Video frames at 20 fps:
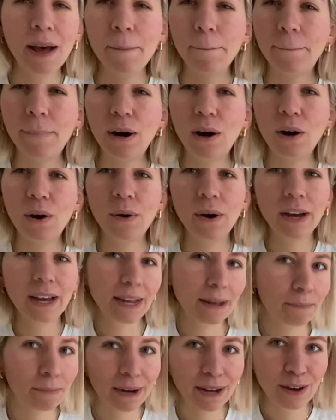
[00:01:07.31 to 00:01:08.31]
but
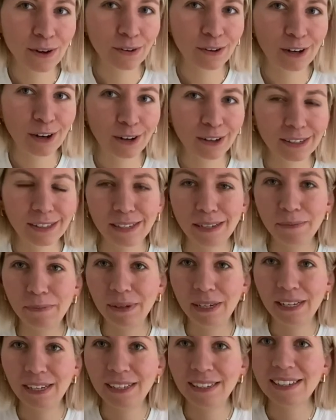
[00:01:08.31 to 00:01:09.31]
in my own closet
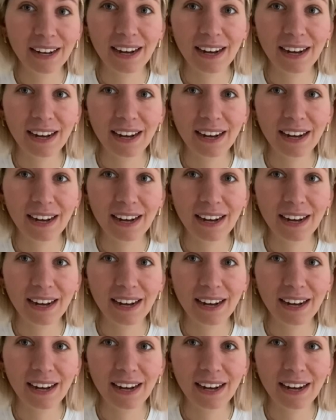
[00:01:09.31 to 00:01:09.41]
because